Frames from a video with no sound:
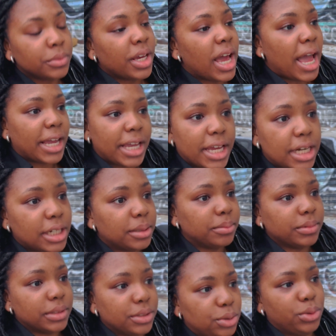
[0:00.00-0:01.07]
I get up
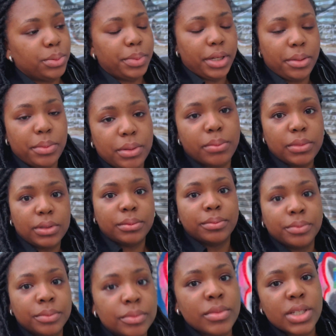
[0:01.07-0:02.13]
and do the bare
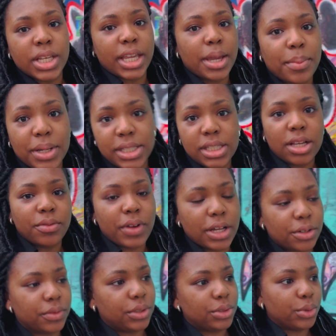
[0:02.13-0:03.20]
minimum to get myself out
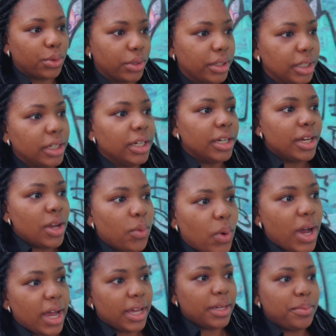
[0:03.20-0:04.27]
of the door.
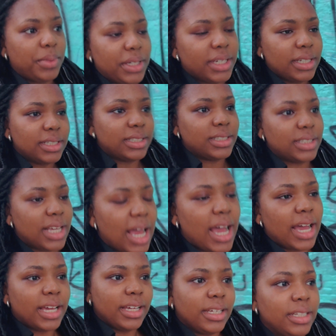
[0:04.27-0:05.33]
Why? Because
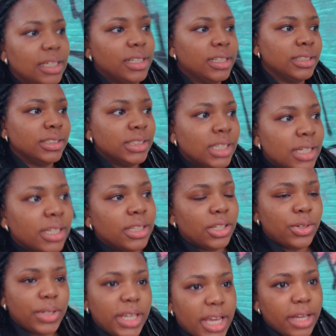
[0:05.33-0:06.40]
I
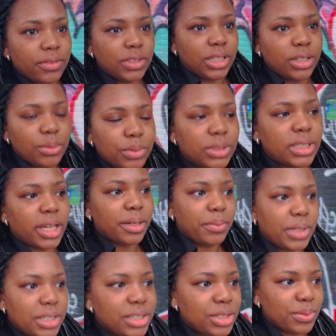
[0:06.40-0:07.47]
low-key have terrible time
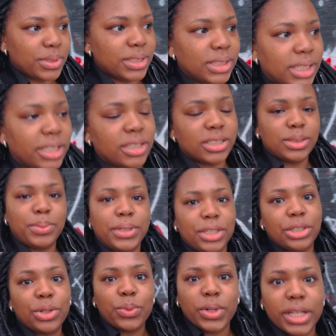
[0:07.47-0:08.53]
management skills, but you
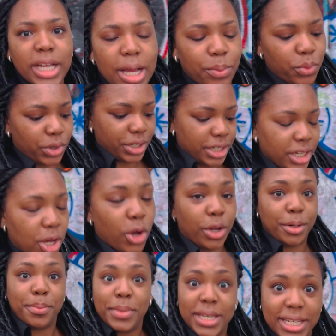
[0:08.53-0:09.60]
know what? I'm working
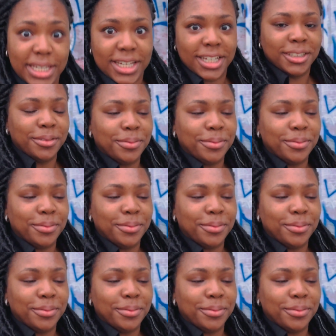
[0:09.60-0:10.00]
on me.